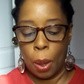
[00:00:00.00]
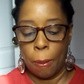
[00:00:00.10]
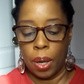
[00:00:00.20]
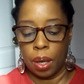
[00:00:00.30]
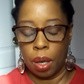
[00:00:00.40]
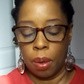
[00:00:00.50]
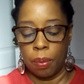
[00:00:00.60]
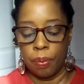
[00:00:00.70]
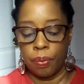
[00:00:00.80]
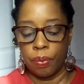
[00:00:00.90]
But um,
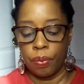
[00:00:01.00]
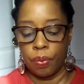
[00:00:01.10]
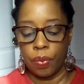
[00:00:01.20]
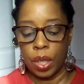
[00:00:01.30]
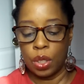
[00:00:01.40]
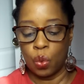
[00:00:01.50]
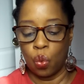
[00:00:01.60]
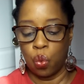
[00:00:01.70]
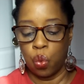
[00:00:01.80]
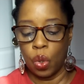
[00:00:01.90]
it's
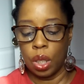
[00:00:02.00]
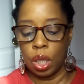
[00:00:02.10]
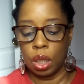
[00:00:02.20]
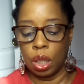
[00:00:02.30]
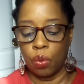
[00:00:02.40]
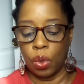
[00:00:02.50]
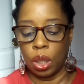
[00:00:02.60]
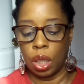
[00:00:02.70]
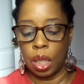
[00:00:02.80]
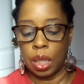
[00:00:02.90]
really,
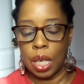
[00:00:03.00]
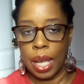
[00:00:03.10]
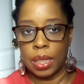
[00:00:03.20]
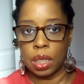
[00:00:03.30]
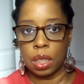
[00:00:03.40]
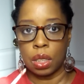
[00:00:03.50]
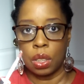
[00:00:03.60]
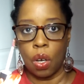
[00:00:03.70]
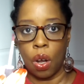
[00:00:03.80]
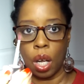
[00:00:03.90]
really a nice
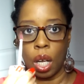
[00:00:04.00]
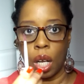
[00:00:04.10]
dark